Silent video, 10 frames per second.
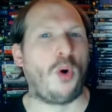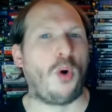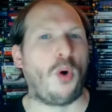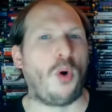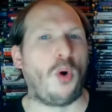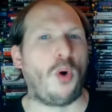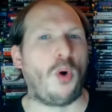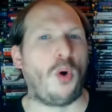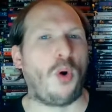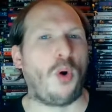And Darryl
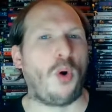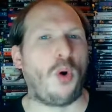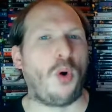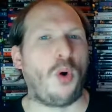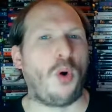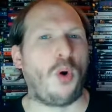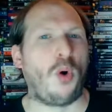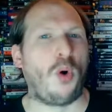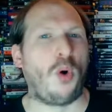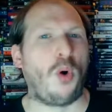Mori starred
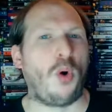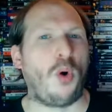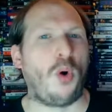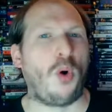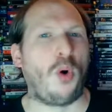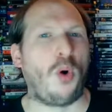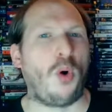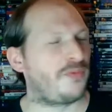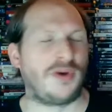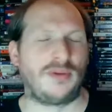in one of my
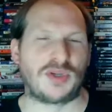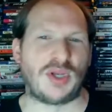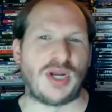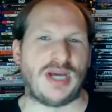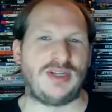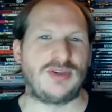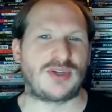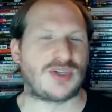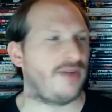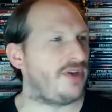favorite films of the
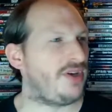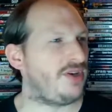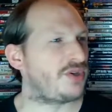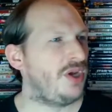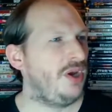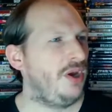1970s,